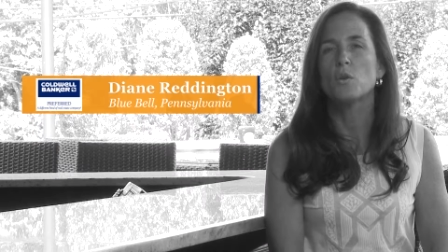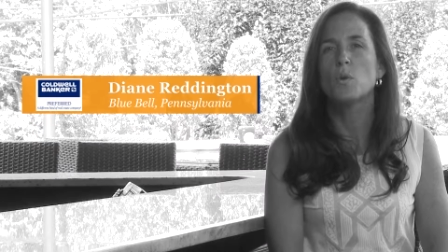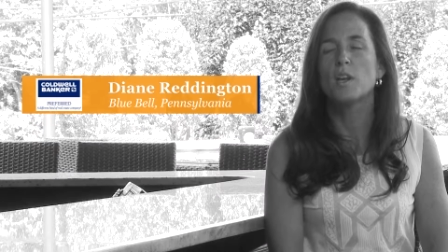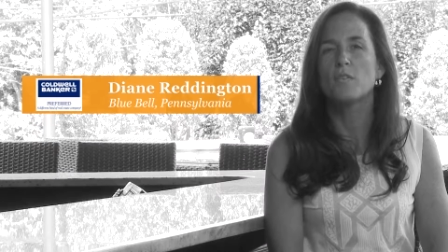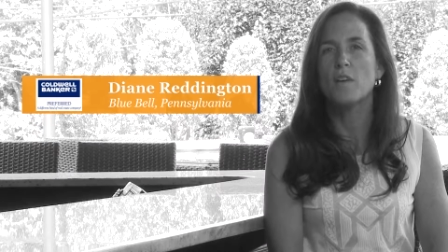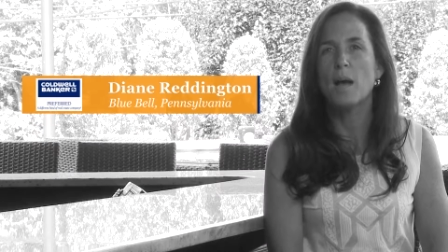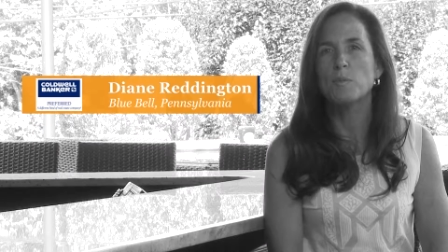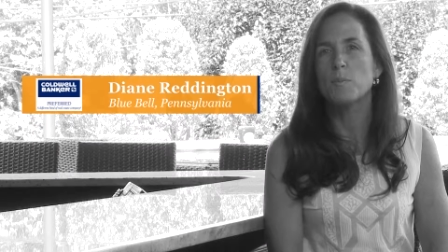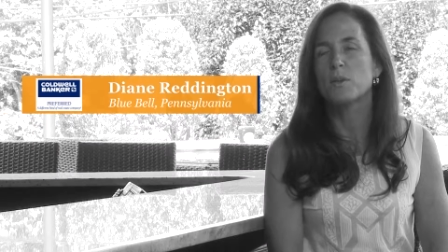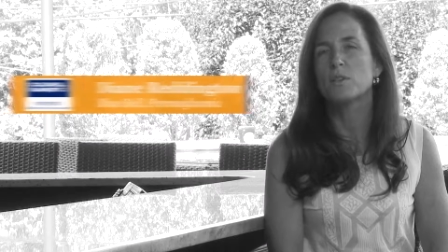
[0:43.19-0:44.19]
We had a
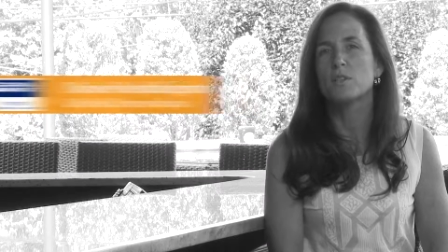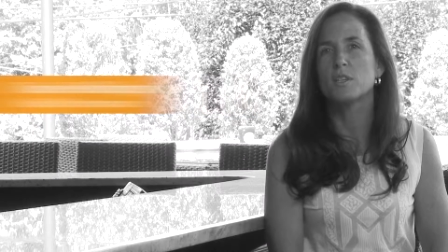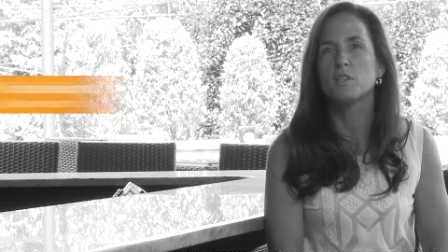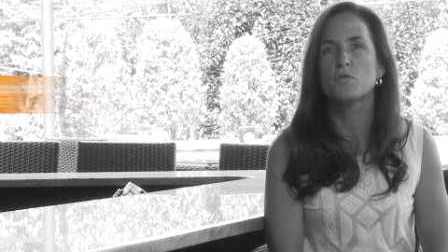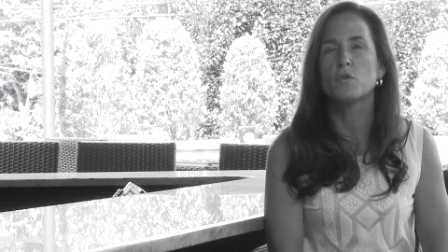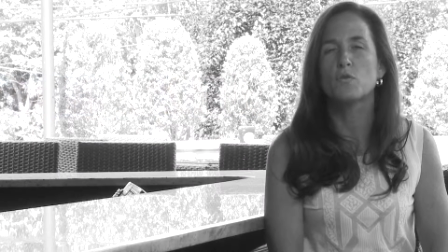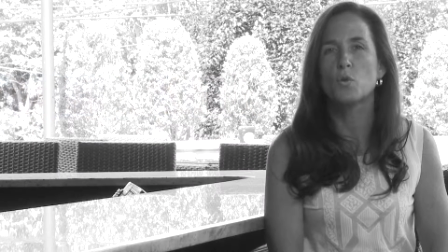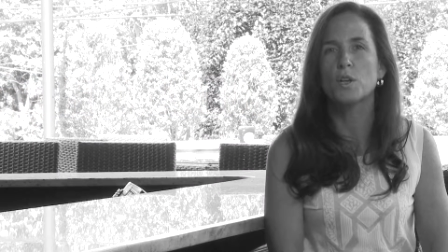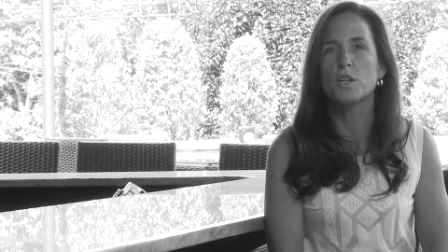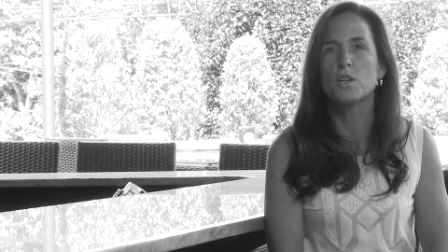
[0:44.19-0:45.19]
family business for
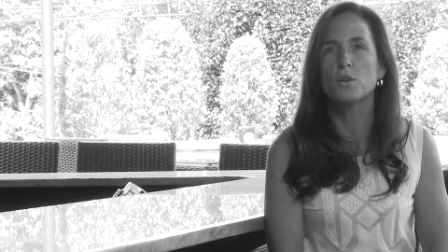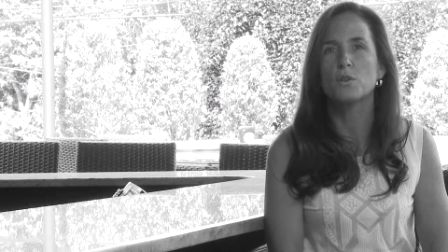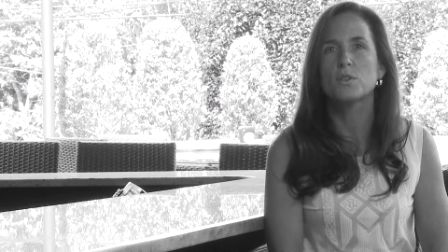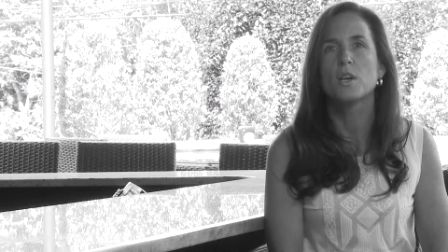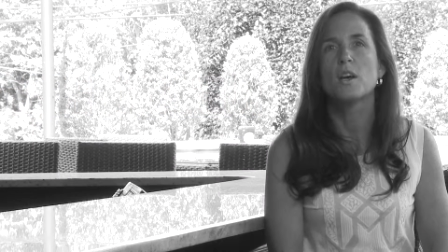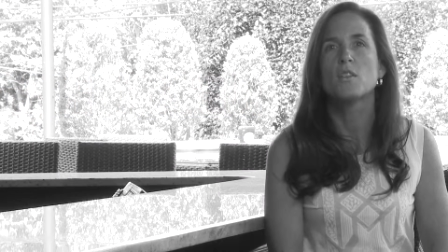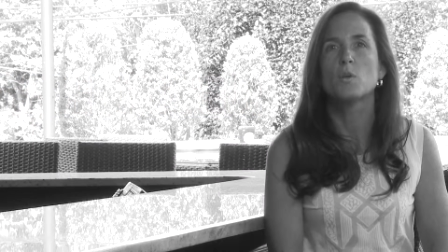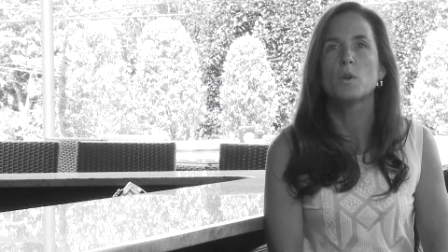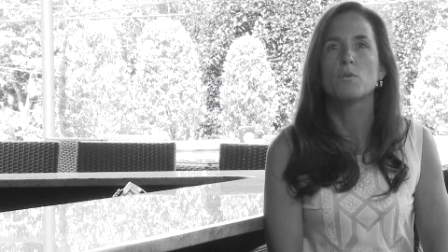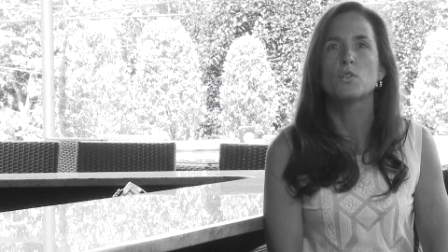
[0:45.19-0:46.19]
forty years that
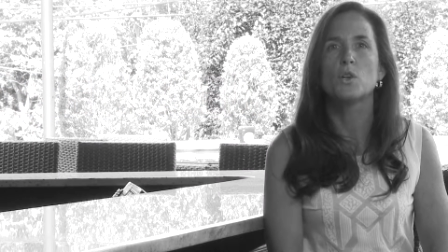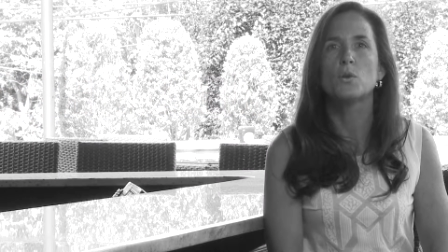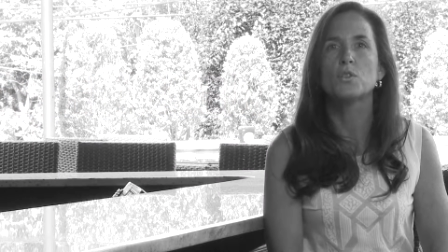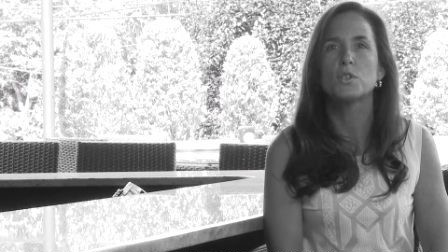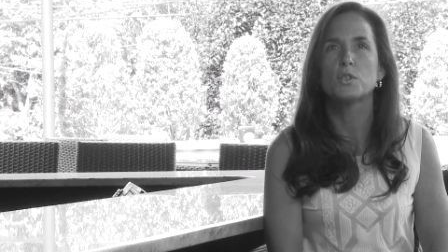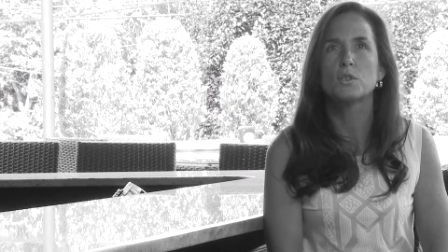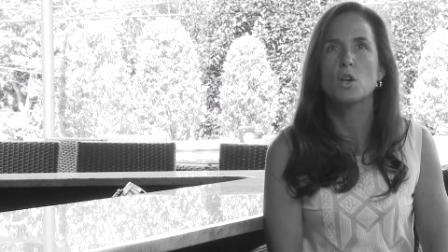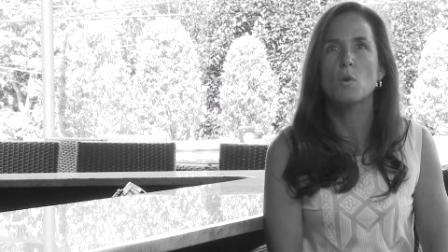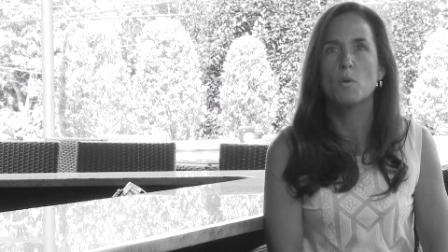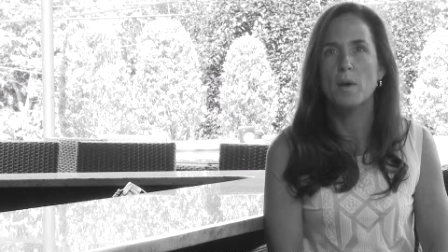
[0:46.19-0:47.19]
we've sold to
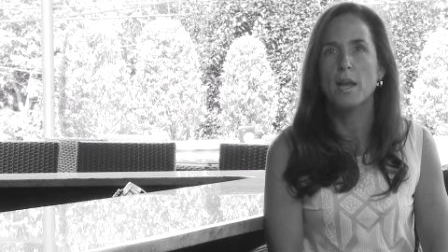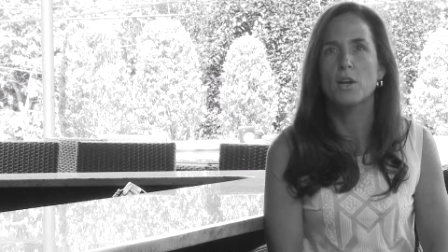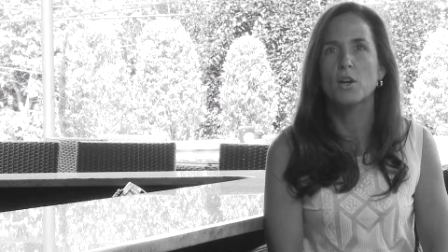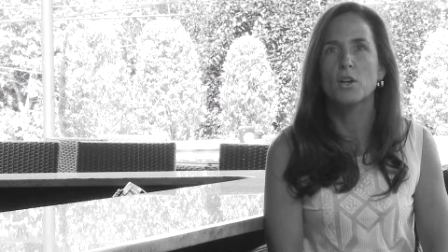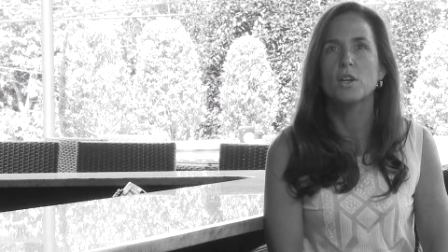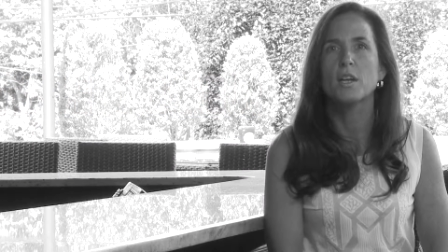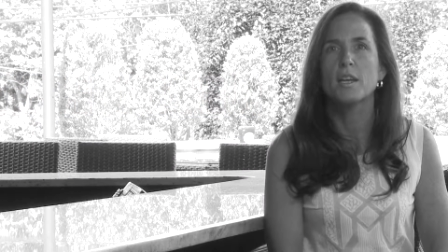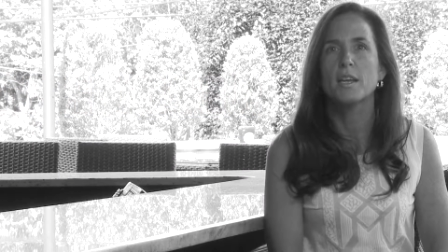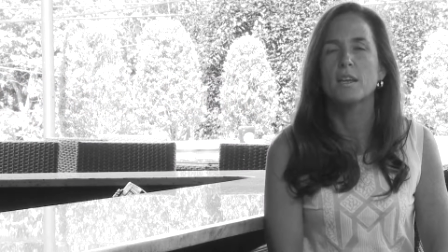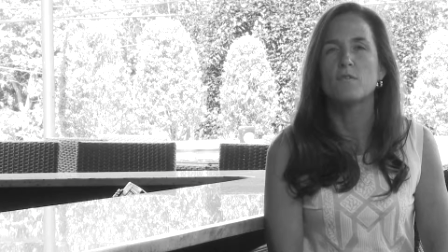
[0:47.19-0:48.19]
Coldwell Banker
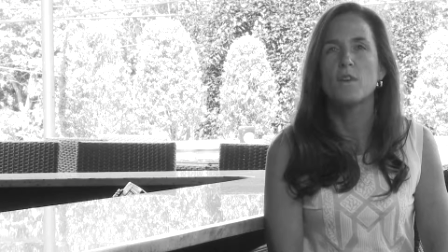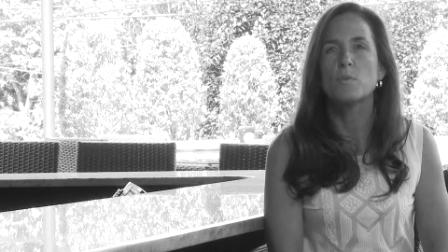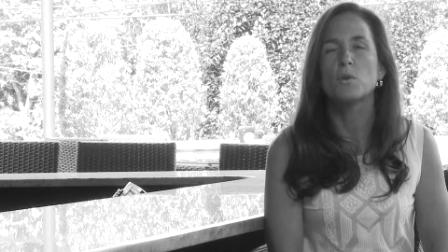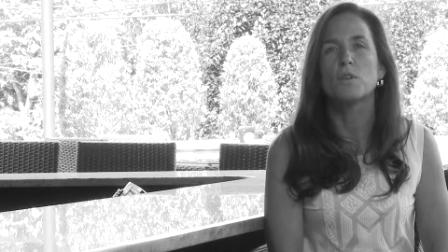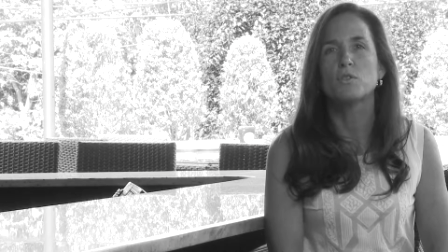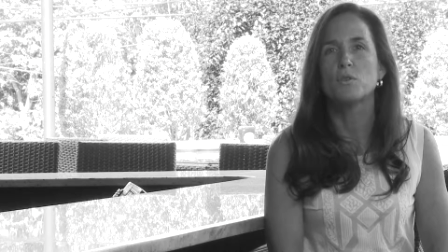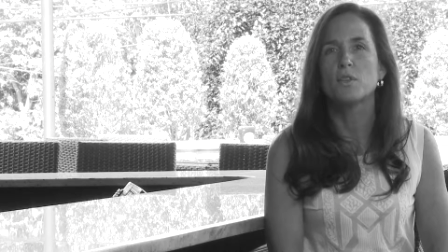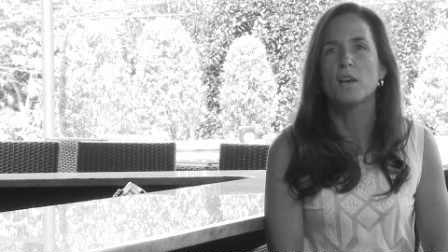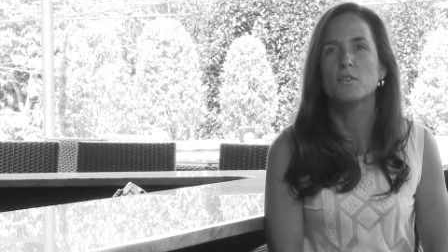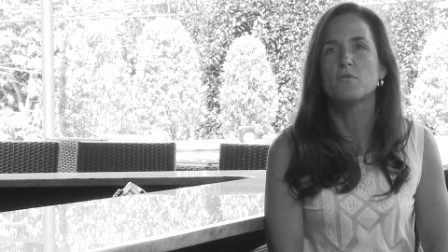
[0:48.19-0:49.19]
in February of two
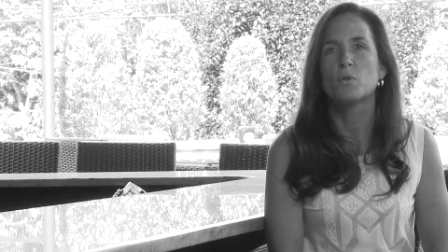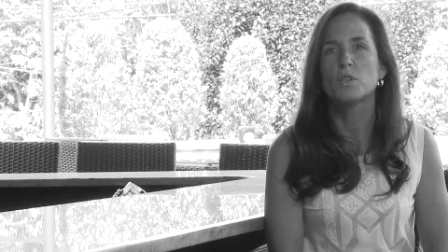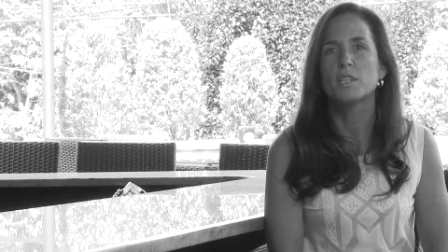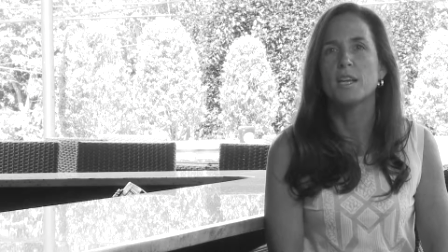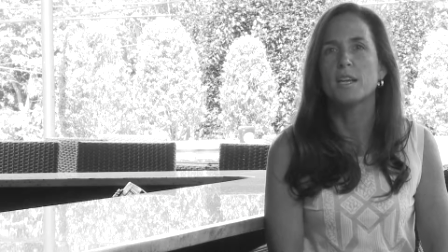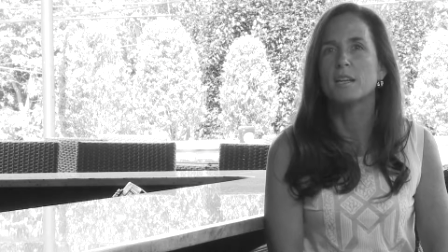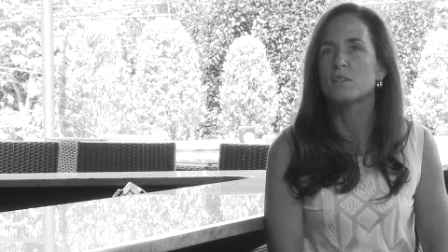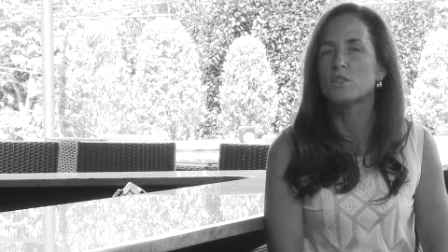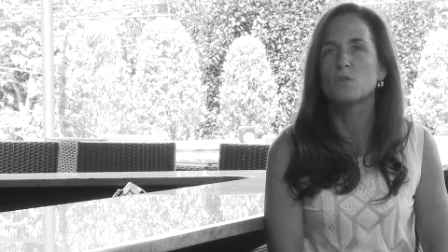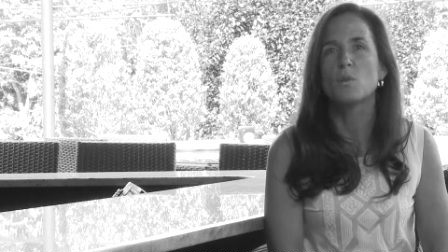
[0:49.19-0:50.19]
thousand fourteen, and
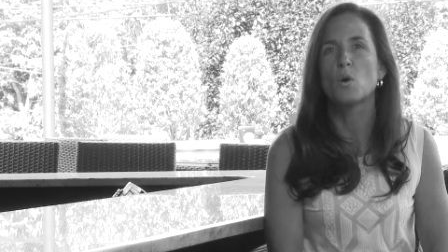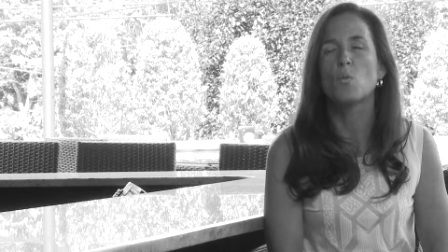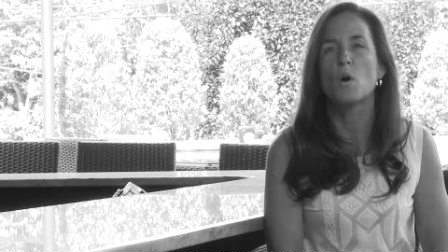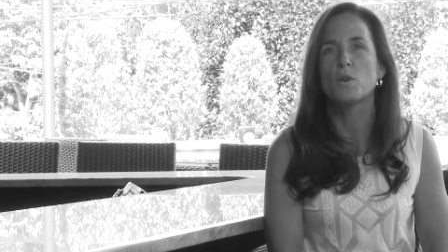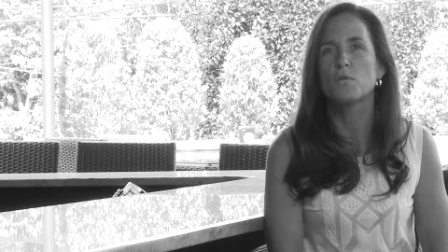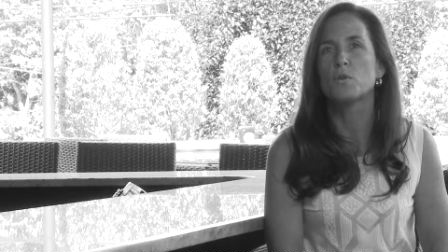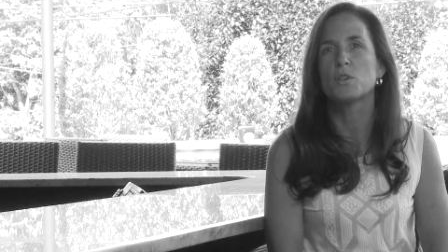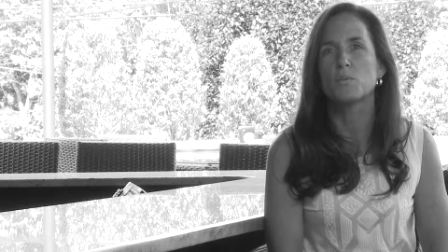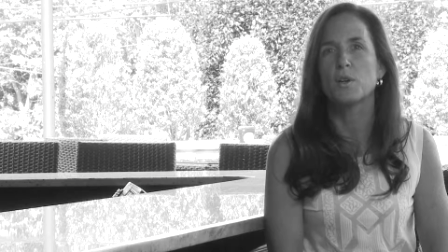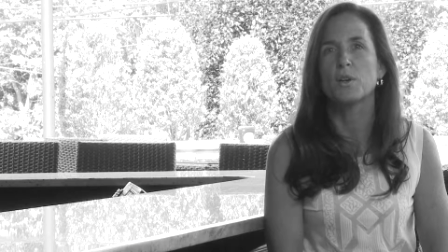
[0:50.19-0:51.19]
it's just been a wonderful
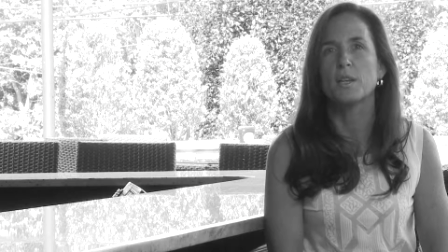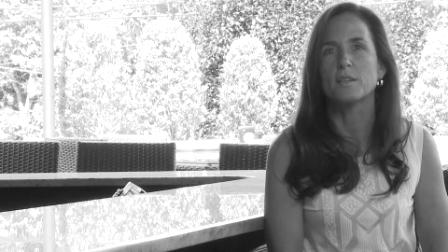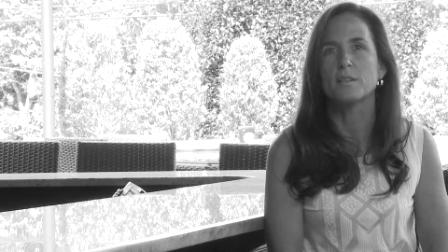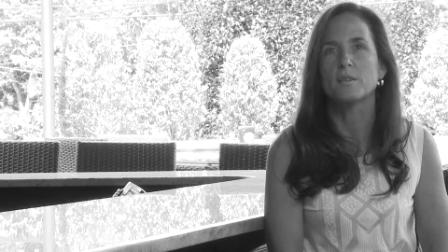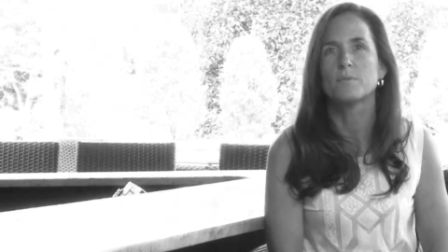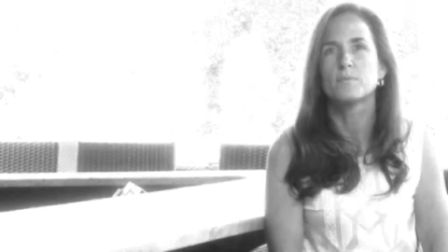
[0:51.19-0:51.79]
experience.